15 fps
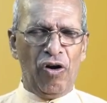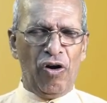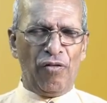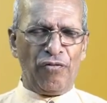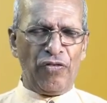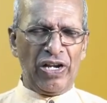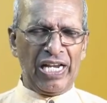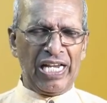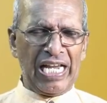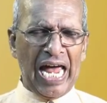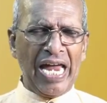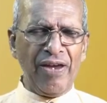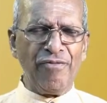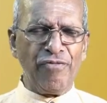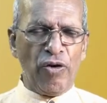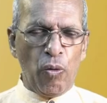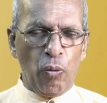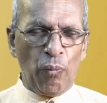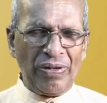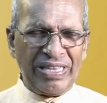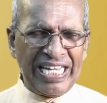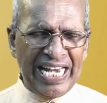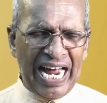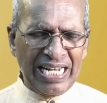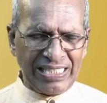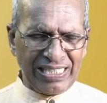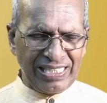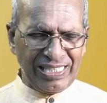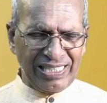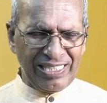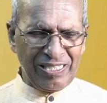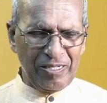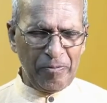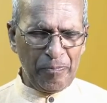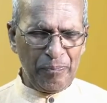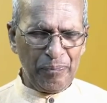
of a life within us.